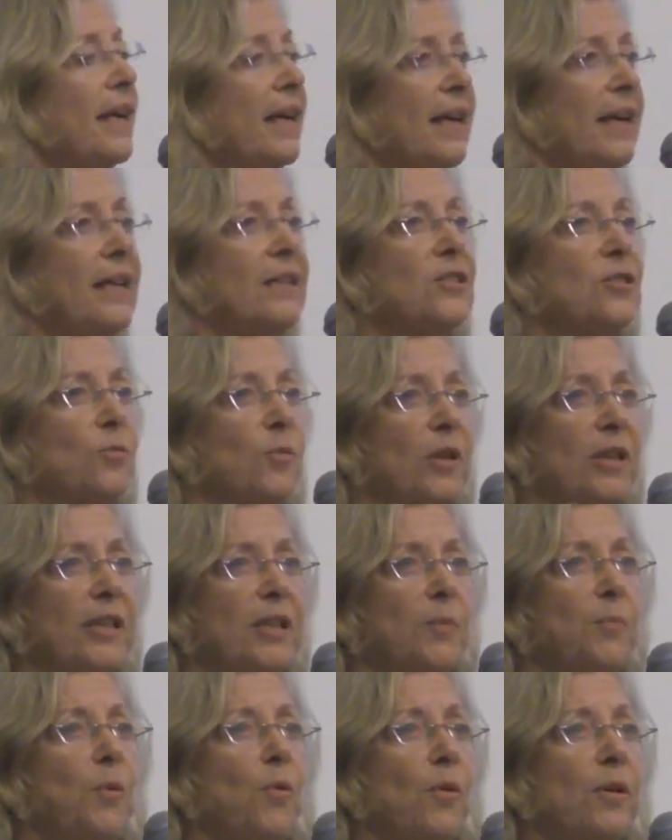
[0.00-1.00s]
it's really
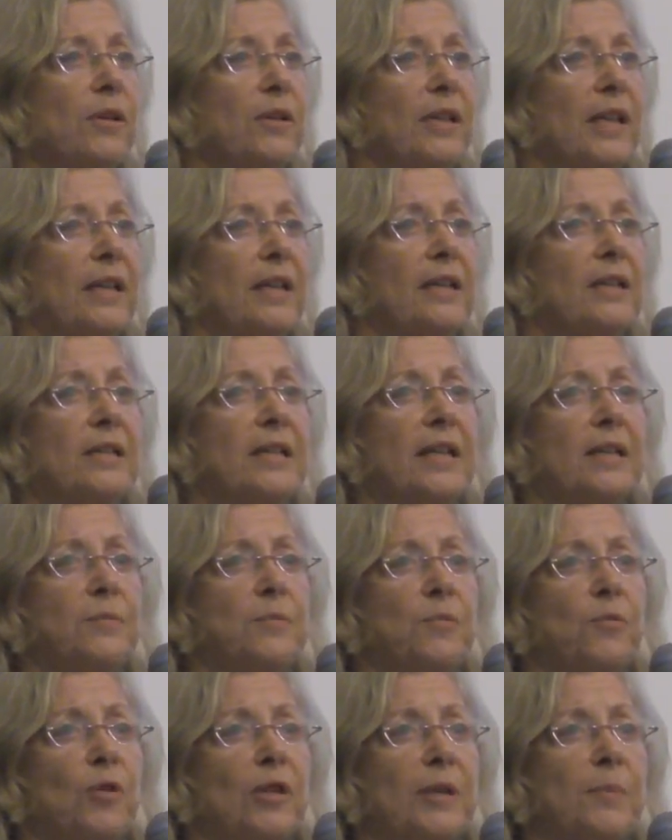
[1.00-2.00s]
important, and it, it
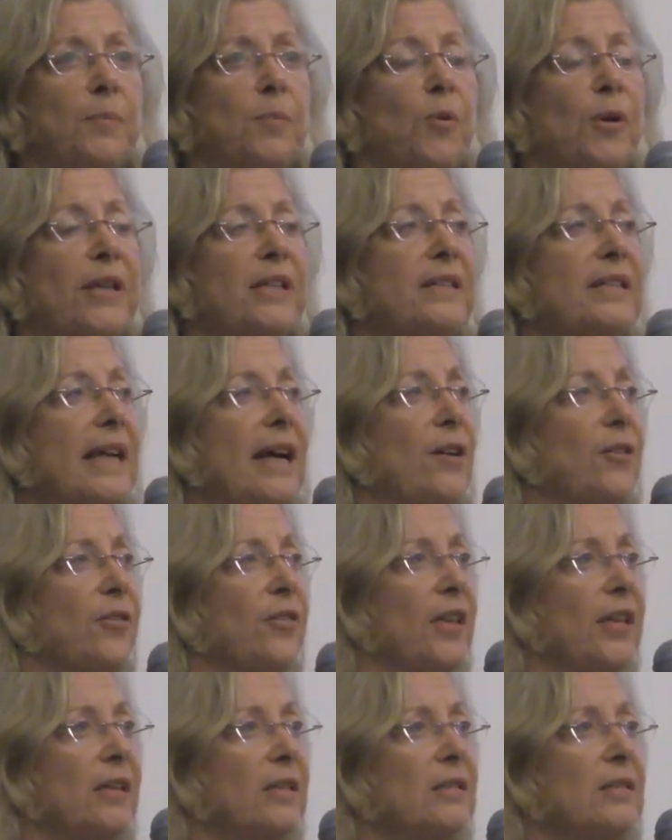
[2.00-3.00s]
really brings out
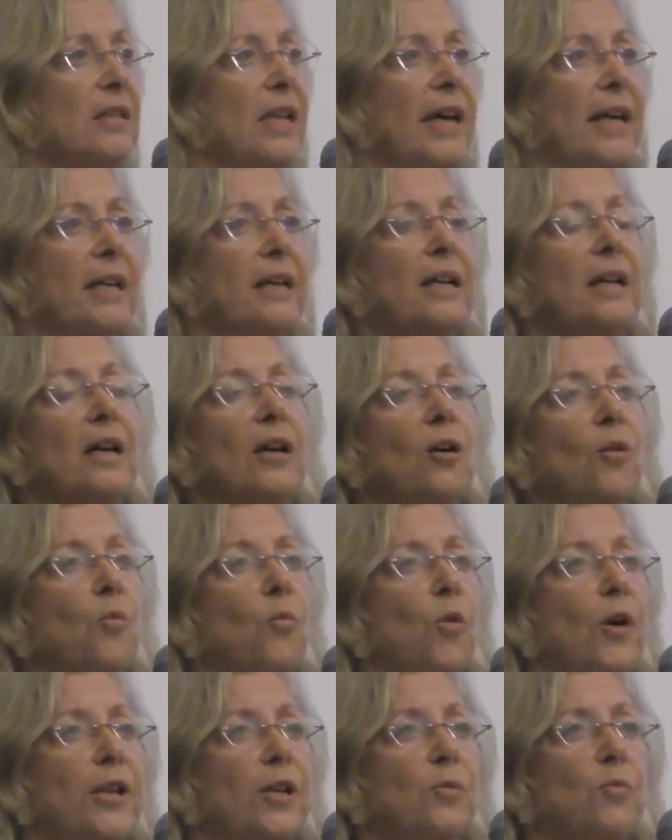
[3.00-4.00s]
things like,
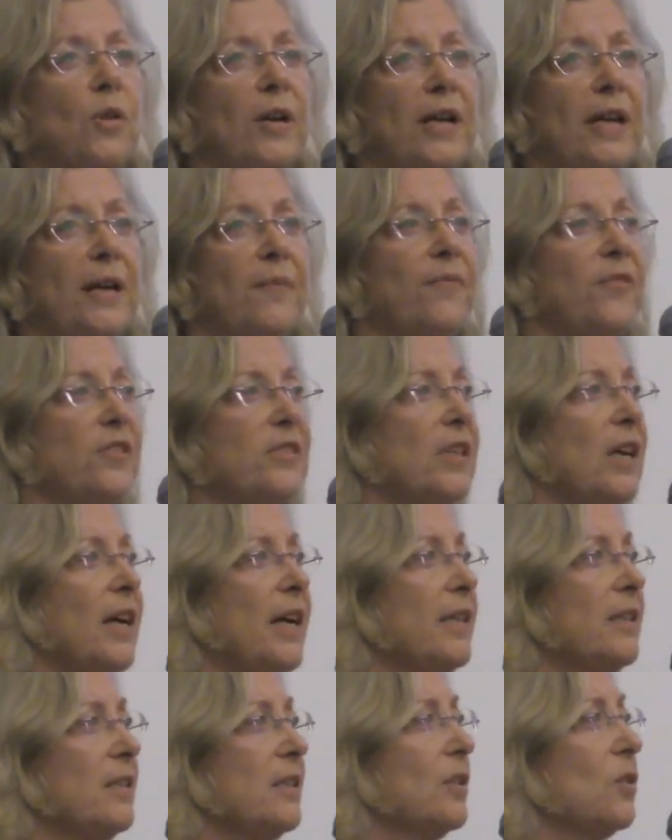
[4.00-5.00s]
what do you want to
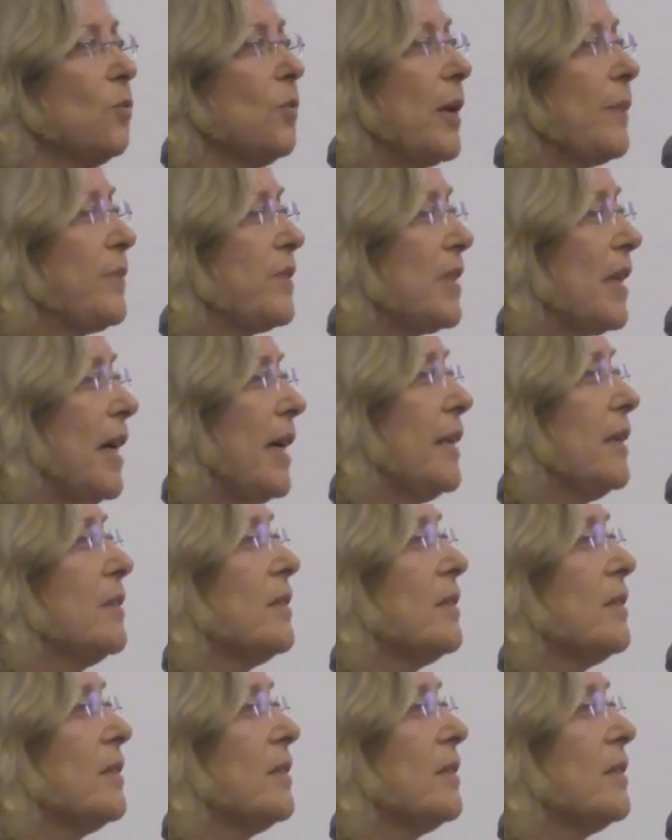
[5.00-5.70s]
emphasize in the website?